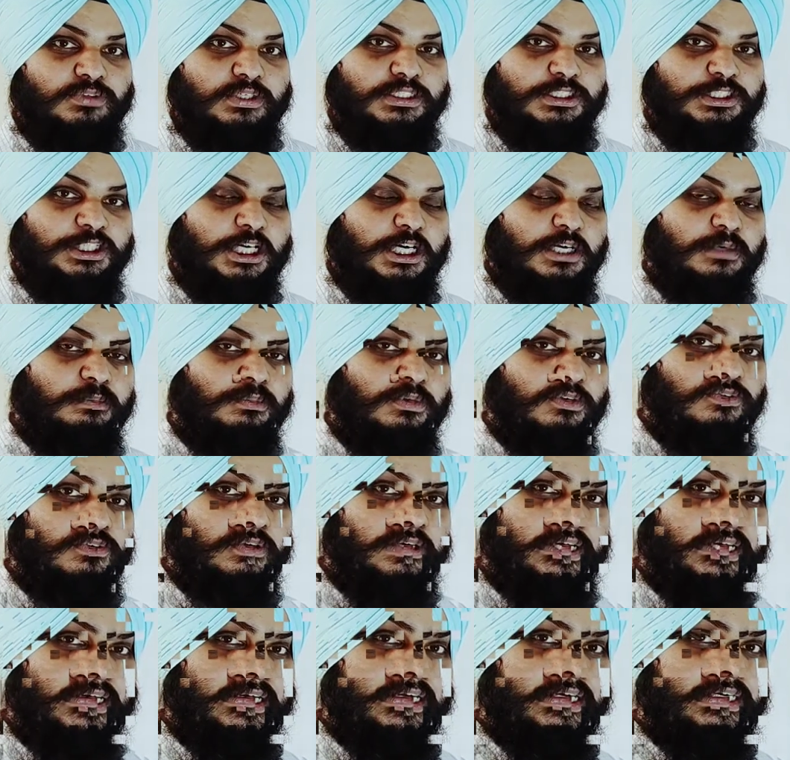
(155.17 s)
which can
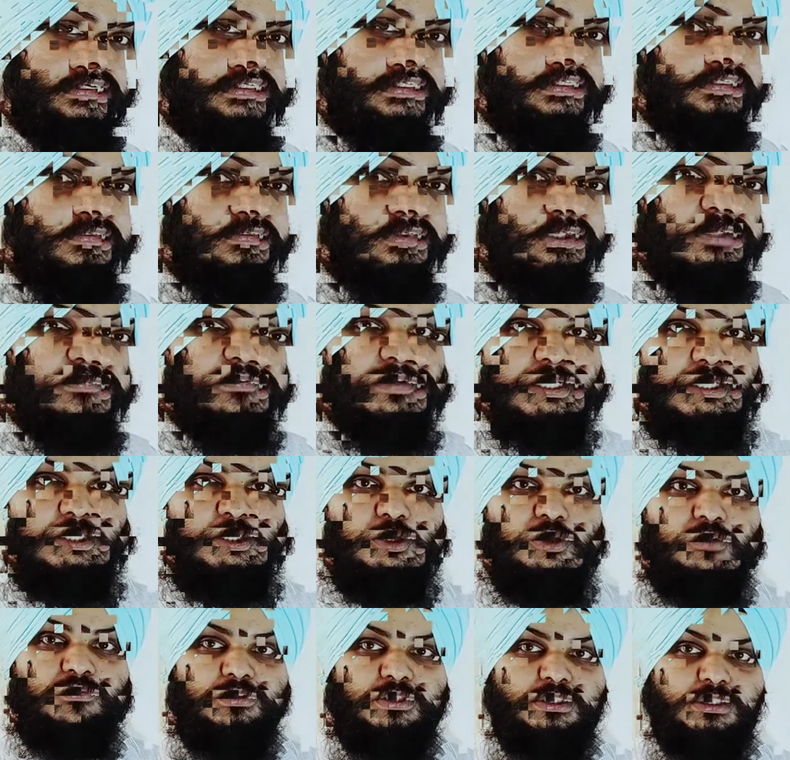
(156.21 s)
provide the
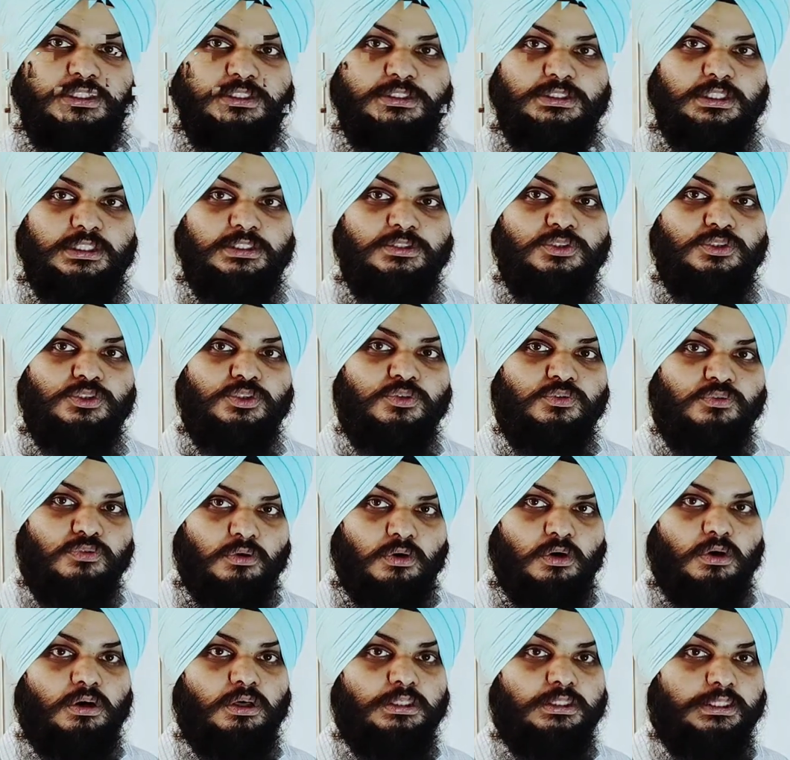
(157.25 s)
value of resistance you
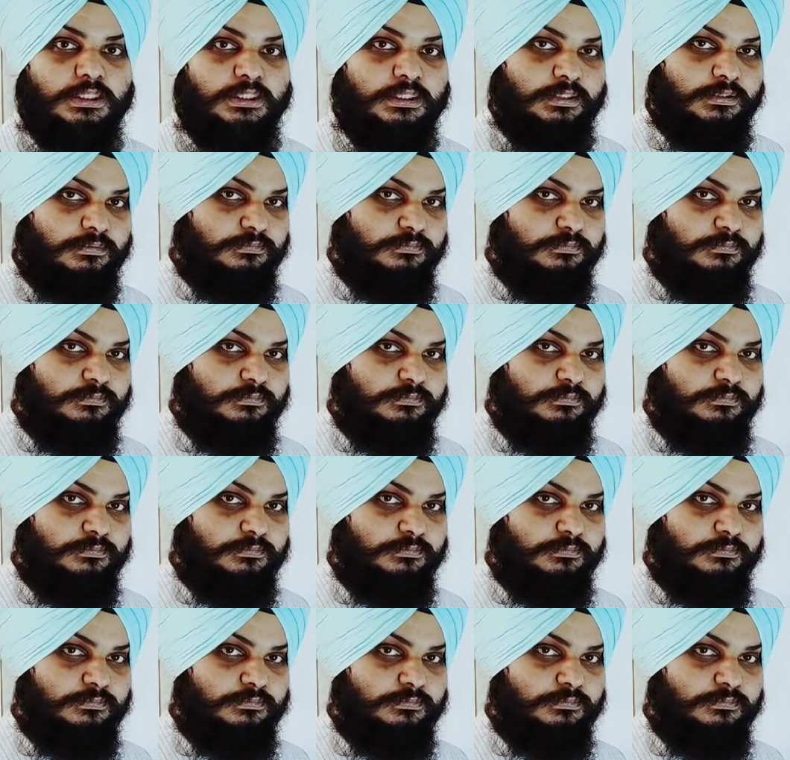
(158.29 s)
want.